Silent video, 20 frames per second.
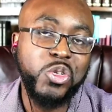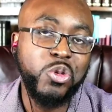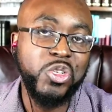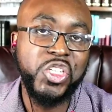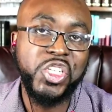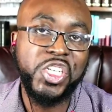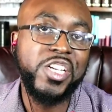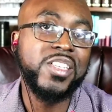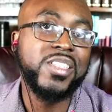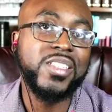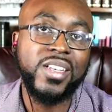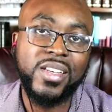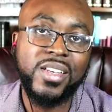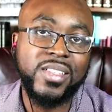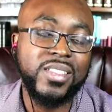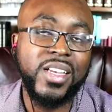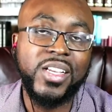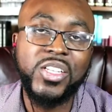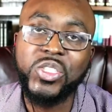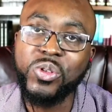
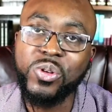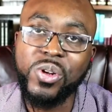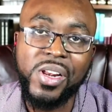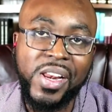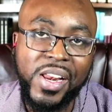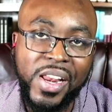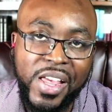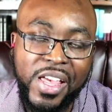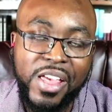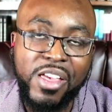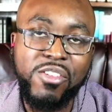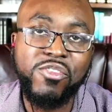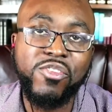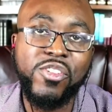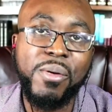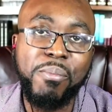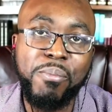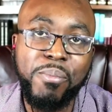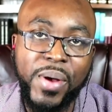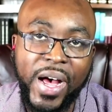Jesus and to
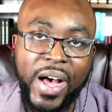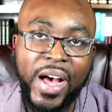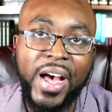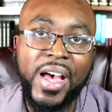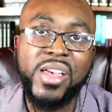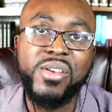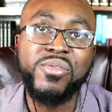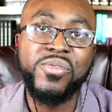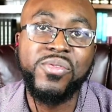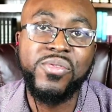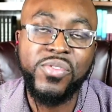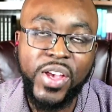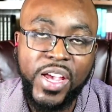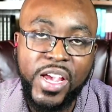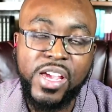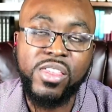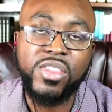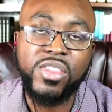live by faith.